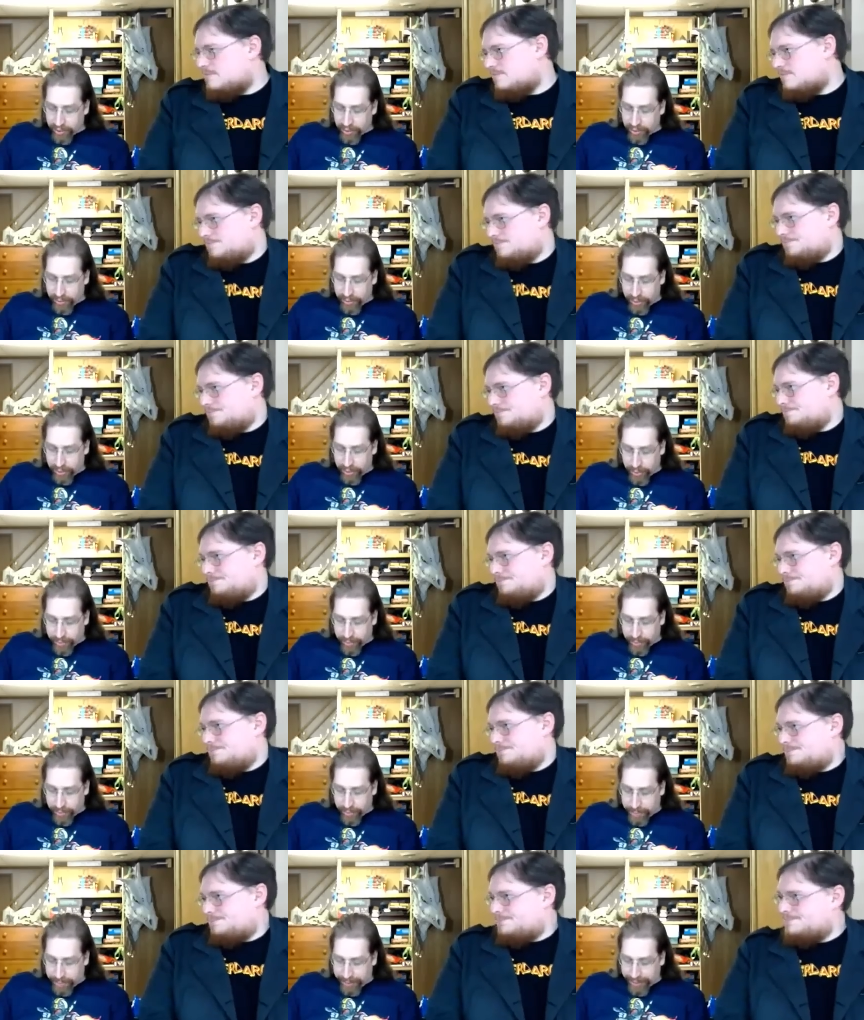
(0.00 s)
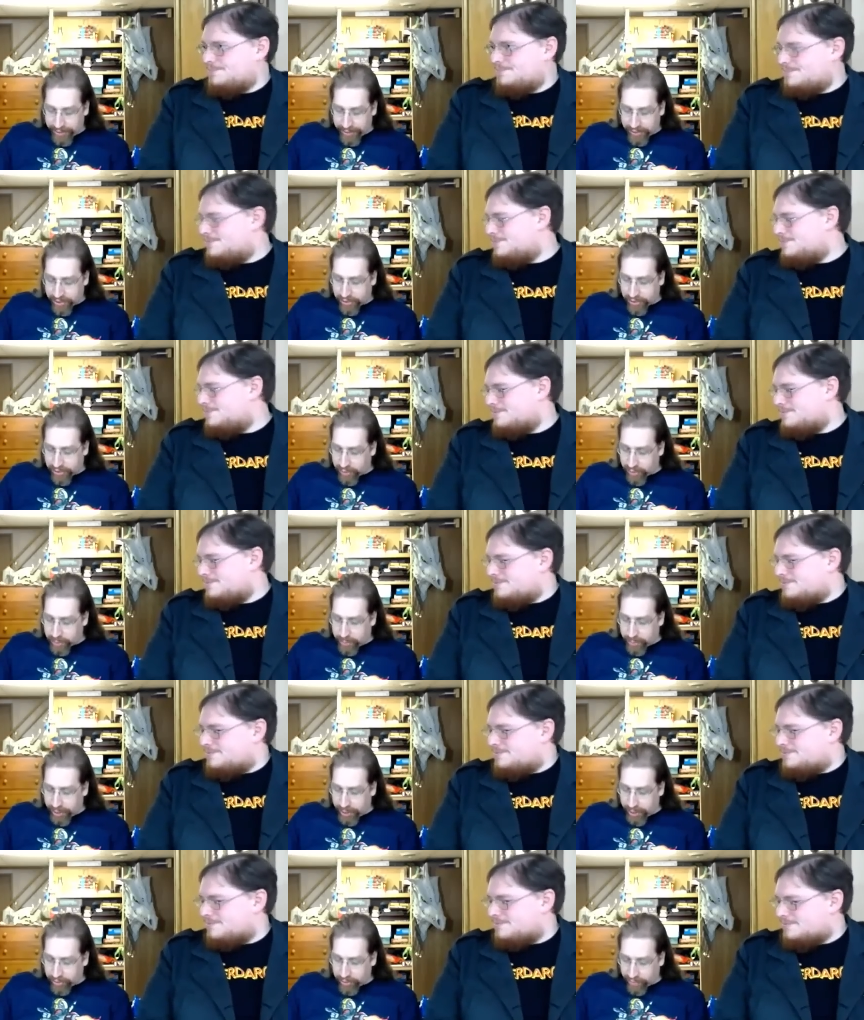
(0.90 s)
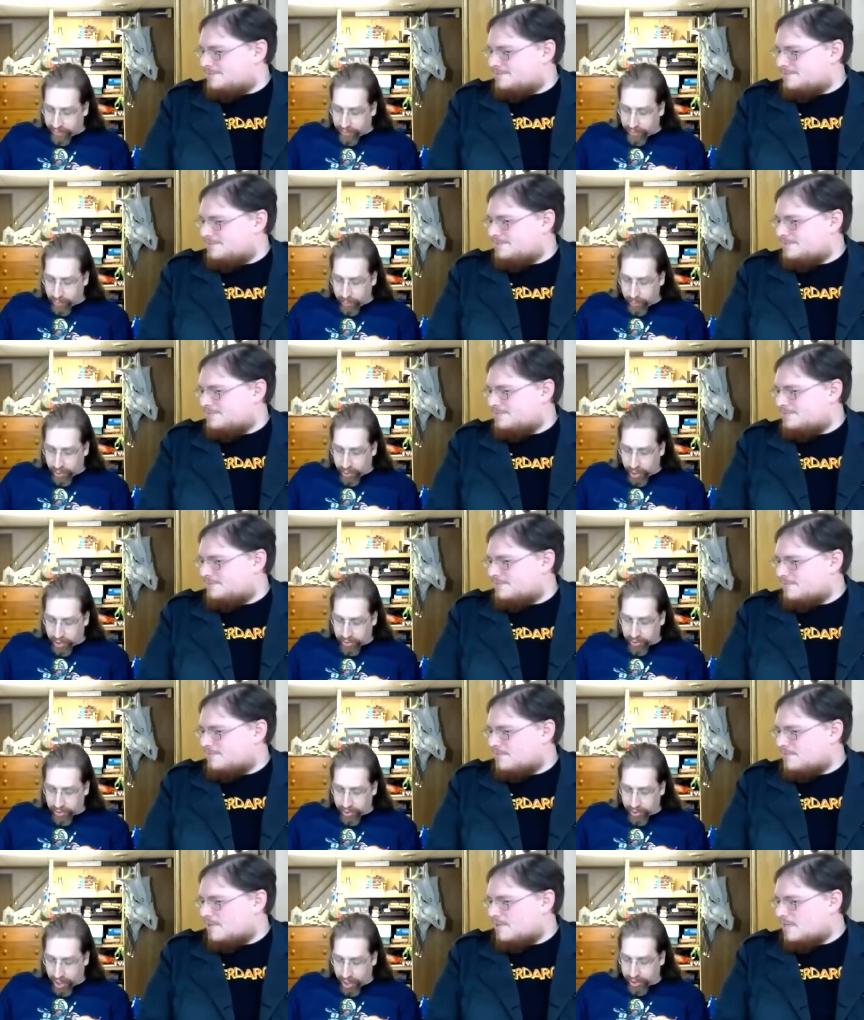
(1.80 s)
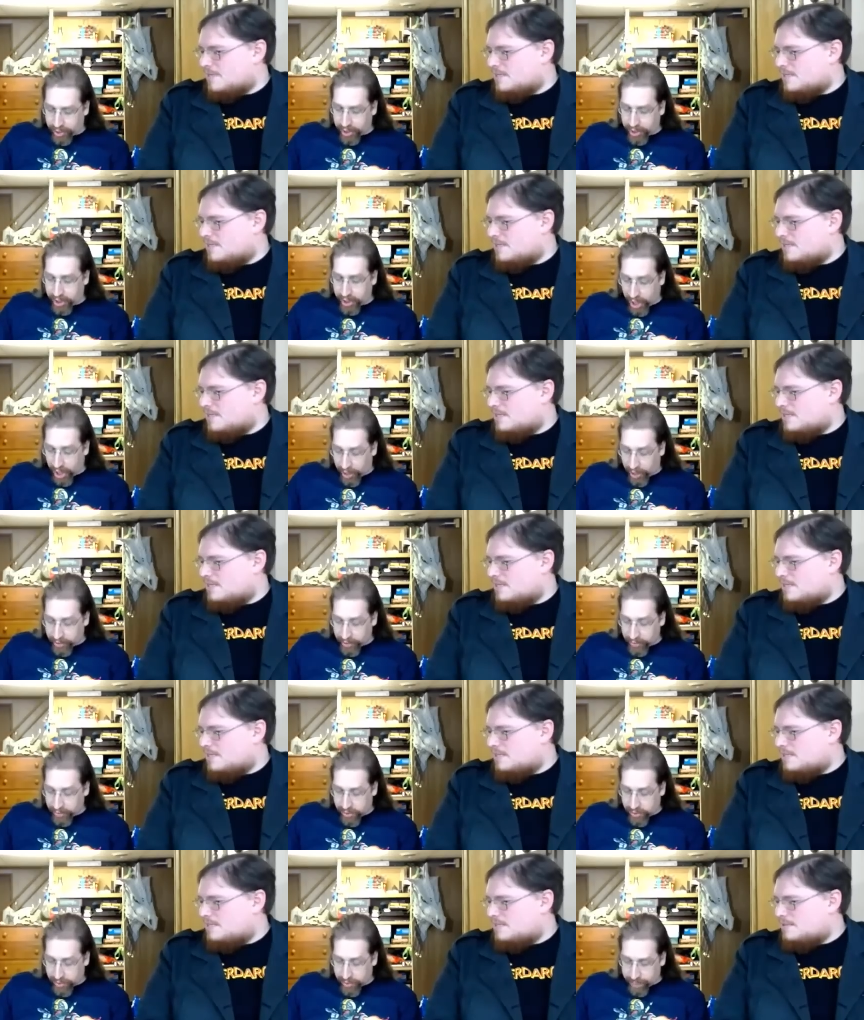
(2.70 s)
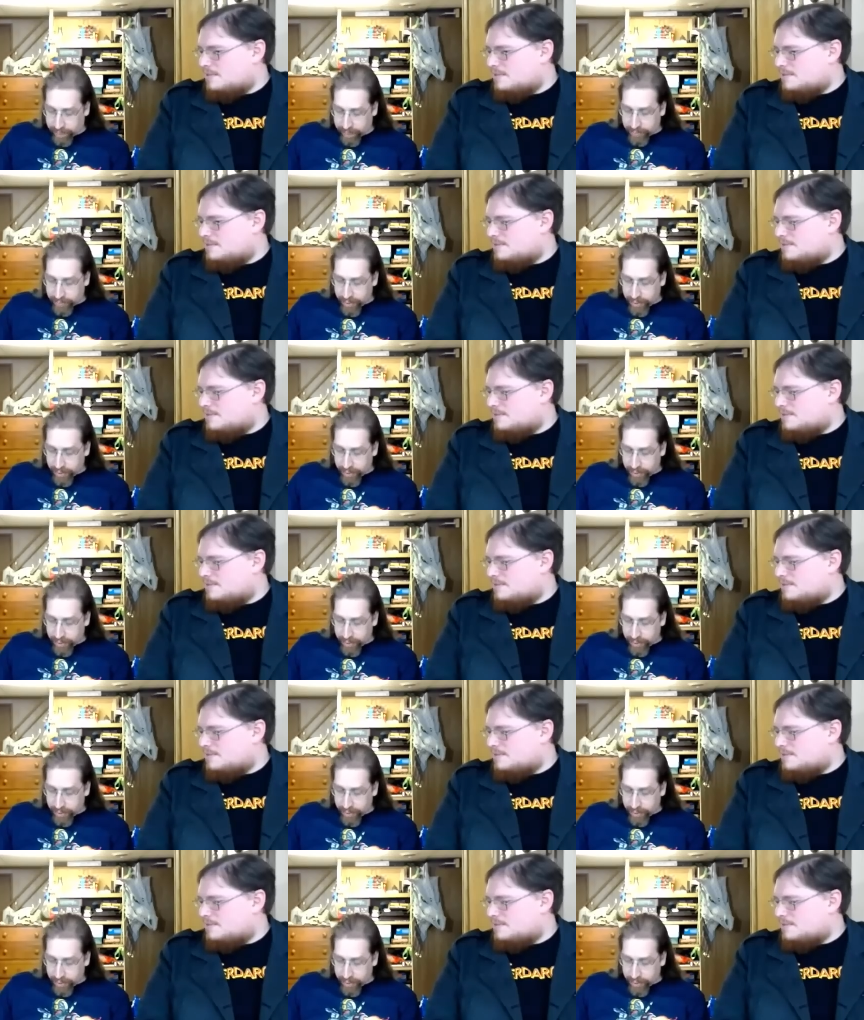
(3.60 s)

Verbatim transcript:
Speaker 1: though that the beings that serve as patron for warlocks are not gods.